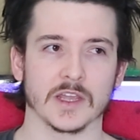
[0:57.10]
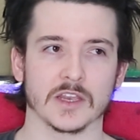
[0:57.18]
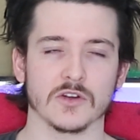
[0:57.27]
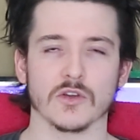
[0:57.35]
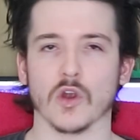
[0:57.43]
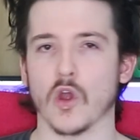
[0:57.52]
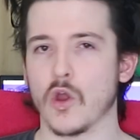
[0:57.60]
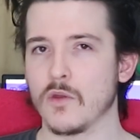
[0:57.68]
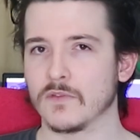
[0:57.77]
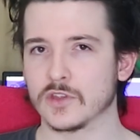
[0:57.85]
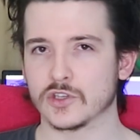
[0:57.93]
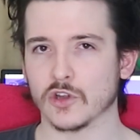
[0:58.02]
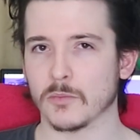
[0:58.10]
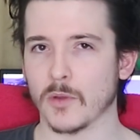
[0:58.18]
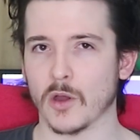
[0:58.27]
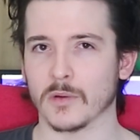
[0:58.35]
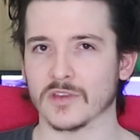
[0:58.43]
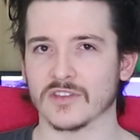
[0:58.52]
not over the top
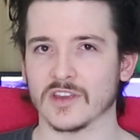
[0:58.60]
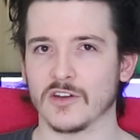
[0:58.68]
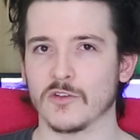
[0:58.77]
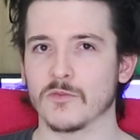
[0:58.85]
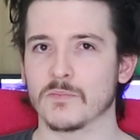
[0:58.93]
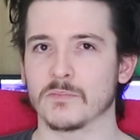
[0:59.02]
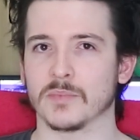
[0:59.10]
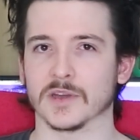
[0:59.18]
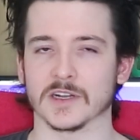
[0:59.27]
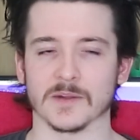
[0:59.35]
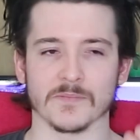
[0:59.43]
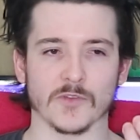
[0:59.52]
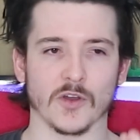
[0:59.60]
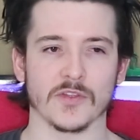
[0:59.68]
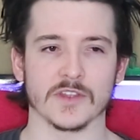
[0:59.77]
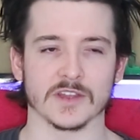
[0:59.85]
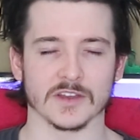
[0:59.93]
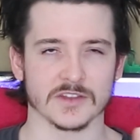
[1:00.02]
OSL, but on
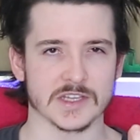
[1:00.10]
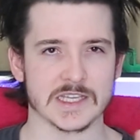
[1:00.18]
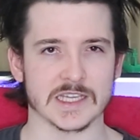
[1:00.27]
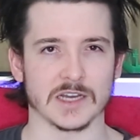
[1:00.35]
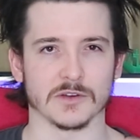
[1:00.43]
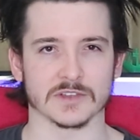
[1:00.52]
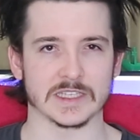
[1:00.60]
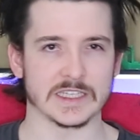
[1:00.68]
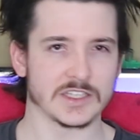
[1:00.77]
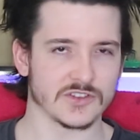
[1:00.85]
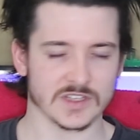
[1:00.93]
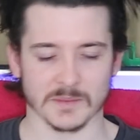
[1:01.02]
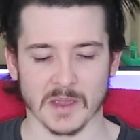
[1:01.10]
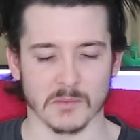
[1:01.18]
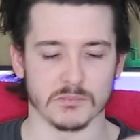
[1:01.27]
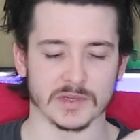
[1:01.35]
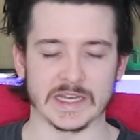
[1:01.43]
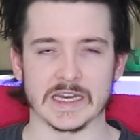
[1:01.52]
the skulls, I need to somehow
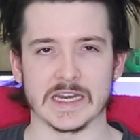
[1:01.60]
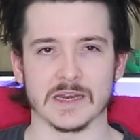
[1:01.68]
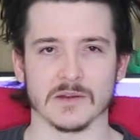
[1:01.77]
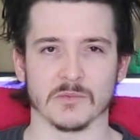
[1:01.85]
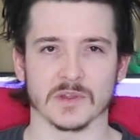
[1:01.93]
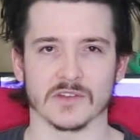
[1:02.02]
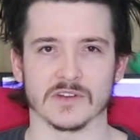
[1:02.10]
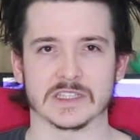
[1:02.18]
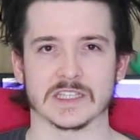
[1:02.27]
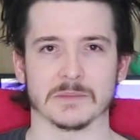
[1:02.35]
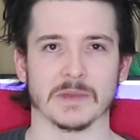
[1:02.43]
blend it in with the rest of the